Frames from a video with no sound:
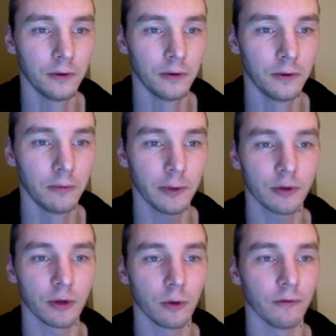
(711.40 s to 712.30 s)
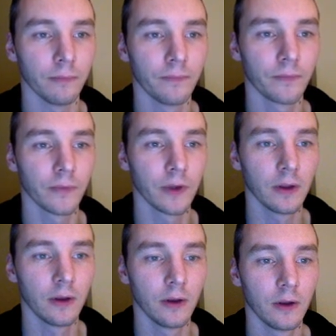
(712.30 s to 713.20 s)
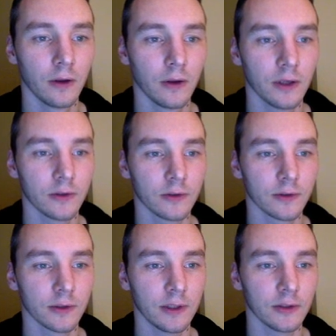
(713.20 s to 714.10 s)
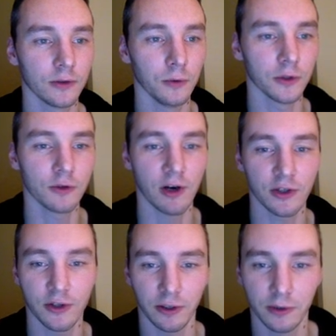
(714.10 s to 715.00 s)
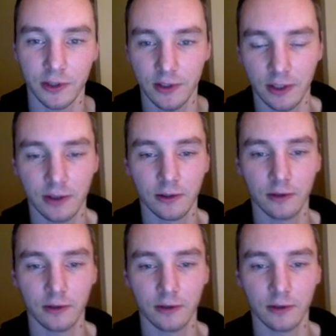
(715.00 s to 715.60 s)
Maybe I'll shrink all of them. Let's do the stretch thing, which I said